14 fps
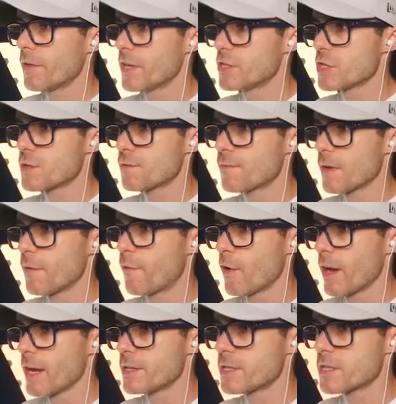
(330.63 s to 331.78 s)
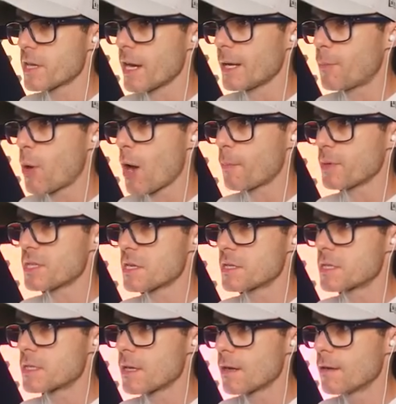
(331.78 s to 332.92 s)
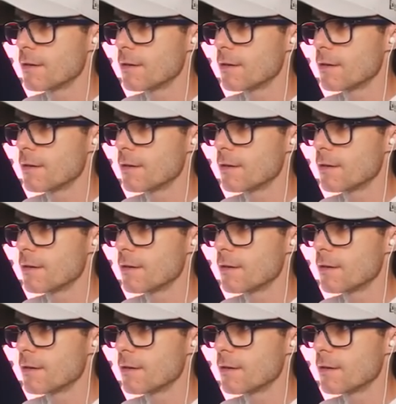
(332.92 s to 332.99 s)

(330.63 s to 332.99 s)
they're just for aesthetic purposes.